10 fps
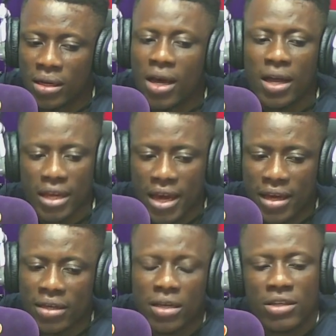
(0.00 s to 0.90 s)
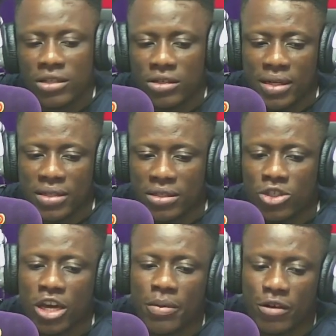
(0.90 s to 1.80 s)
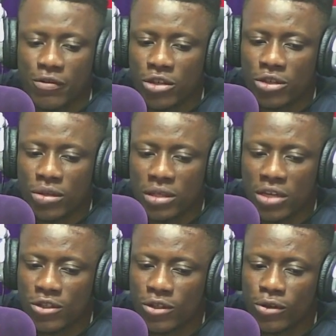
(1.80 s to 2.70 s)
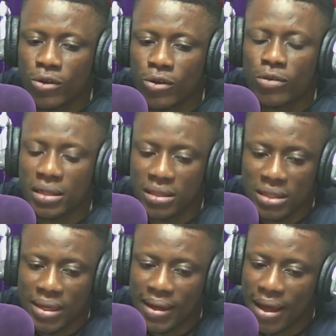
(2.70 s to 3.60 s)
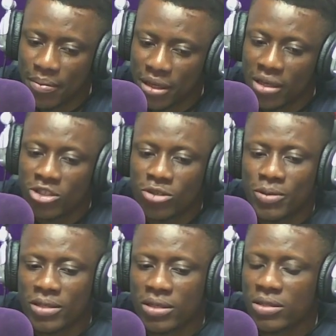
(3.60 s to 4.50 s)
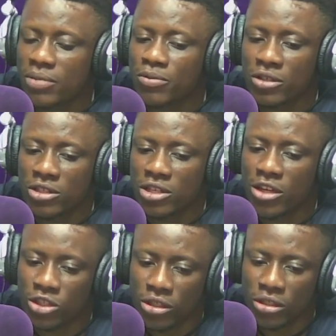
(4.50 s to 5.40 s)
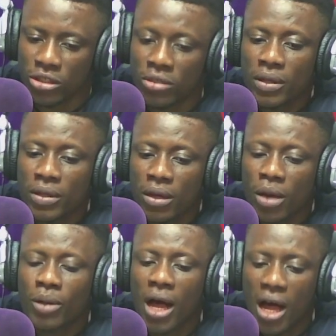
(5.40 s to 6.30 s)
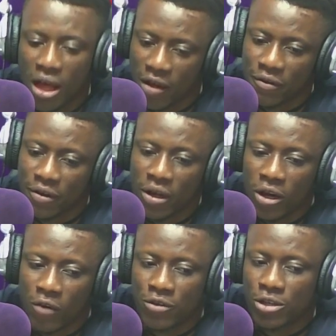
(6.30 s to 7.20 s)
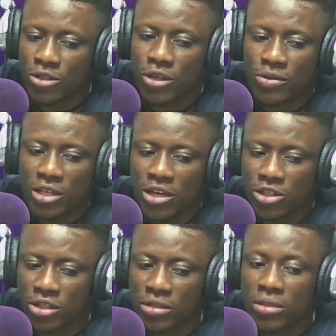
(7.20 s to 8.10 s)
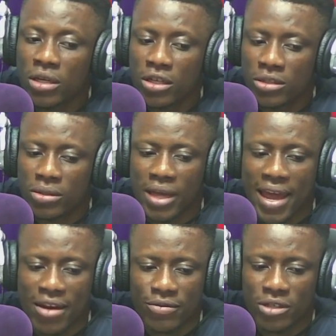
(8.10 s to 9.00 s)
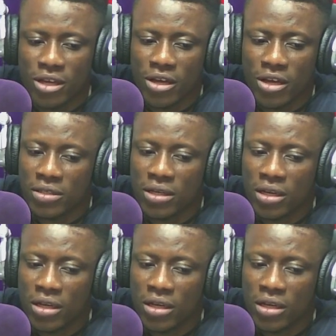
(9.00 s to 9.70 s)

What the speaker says: Earlier in his address, the chairman of the association, Lukman Salami, expressed his appreciation on behalf of the association to the head of service